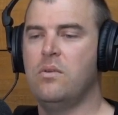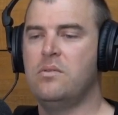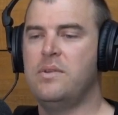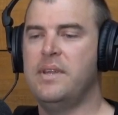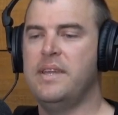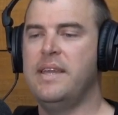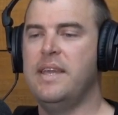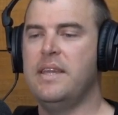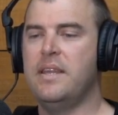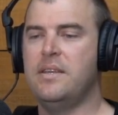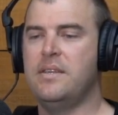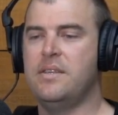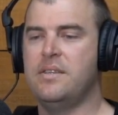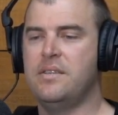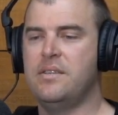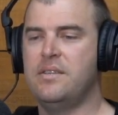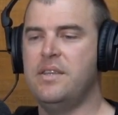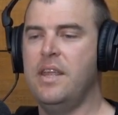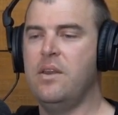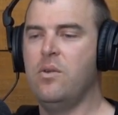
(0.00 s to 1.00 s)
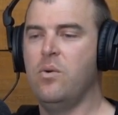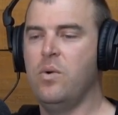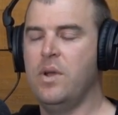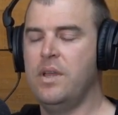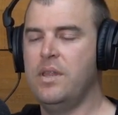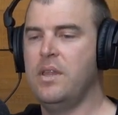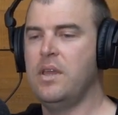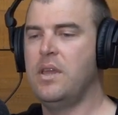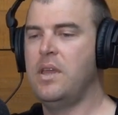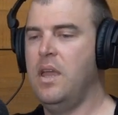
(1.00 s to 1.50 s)
to get it to settle
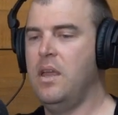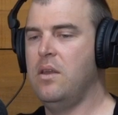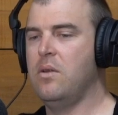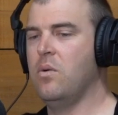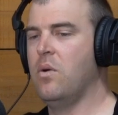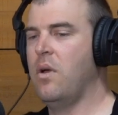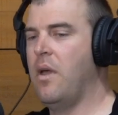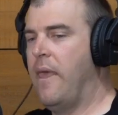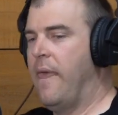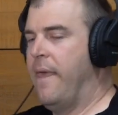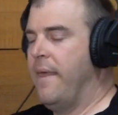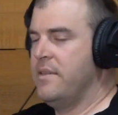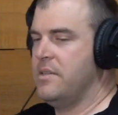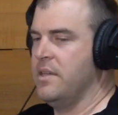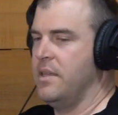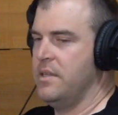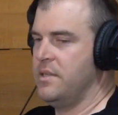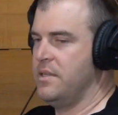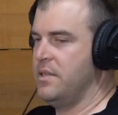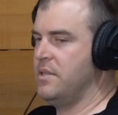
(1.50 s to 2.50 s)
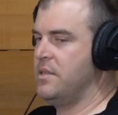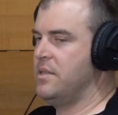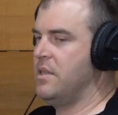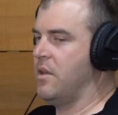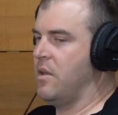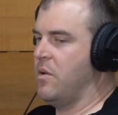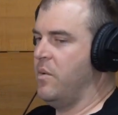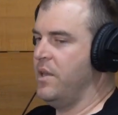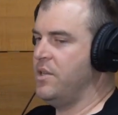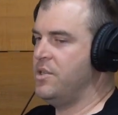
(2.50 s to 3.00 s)
in the kennel? So this is
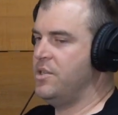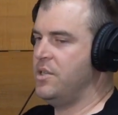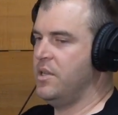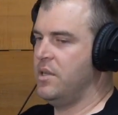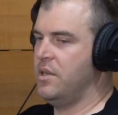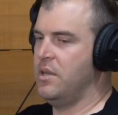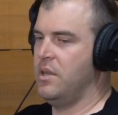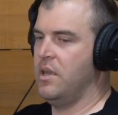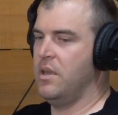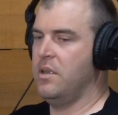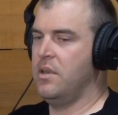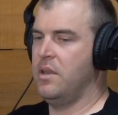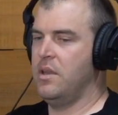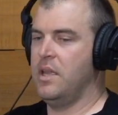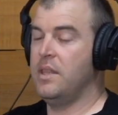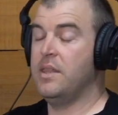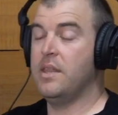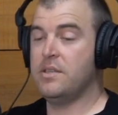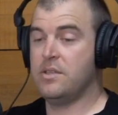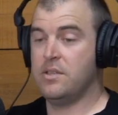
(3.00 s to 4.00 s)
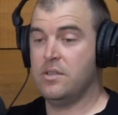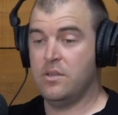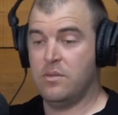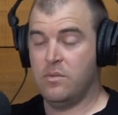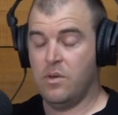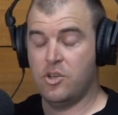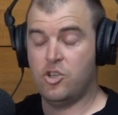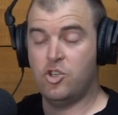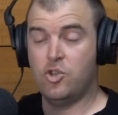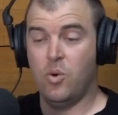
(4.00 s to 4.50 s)
the question, and this is,
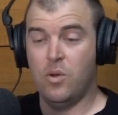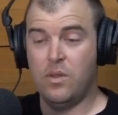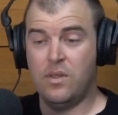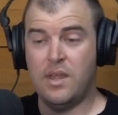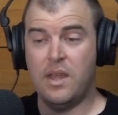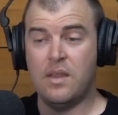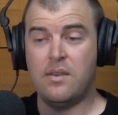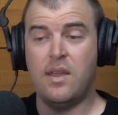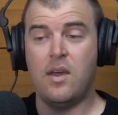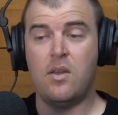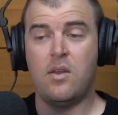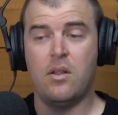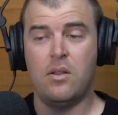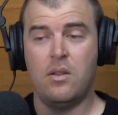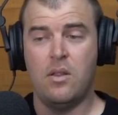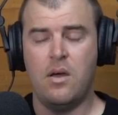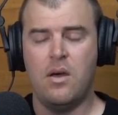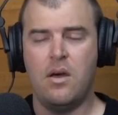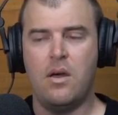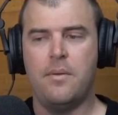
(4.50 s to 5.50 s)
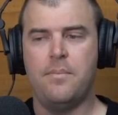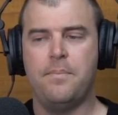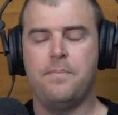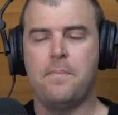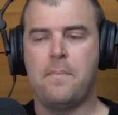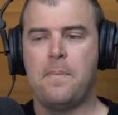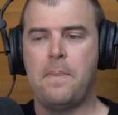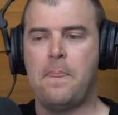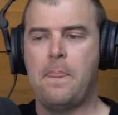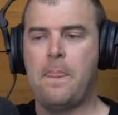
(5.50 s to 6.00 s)
I shortened that down a lot
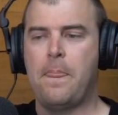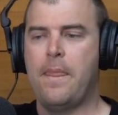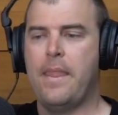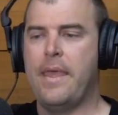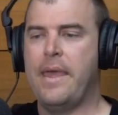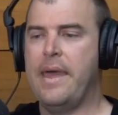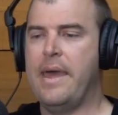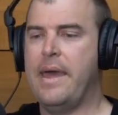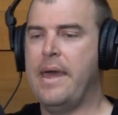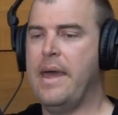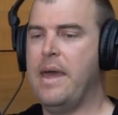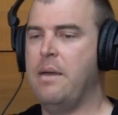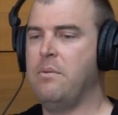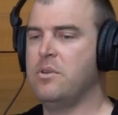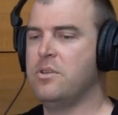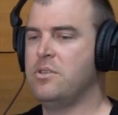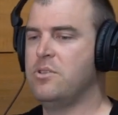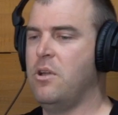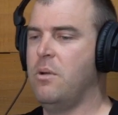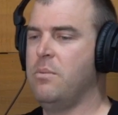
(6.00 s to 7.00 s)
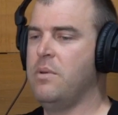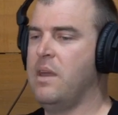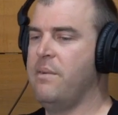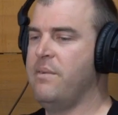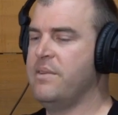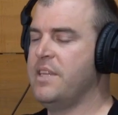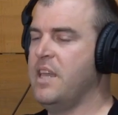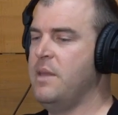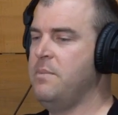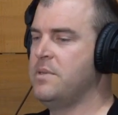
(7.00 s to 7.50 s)
because Tom
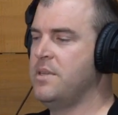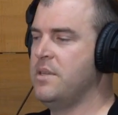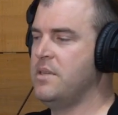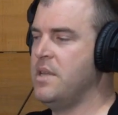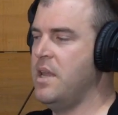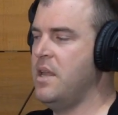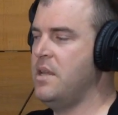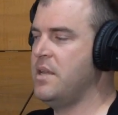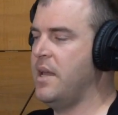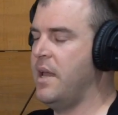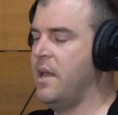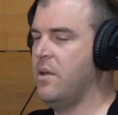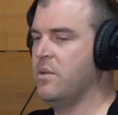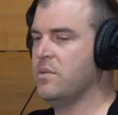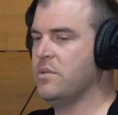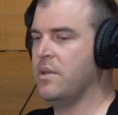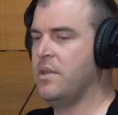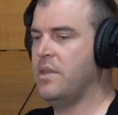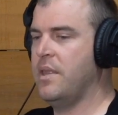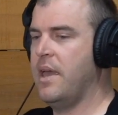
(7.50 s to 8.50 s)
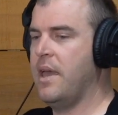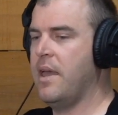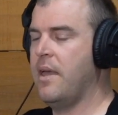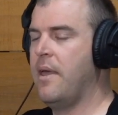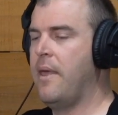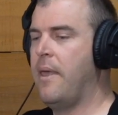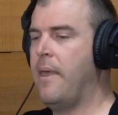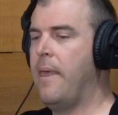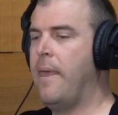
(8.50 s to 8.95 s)
gave us heaps of details on that.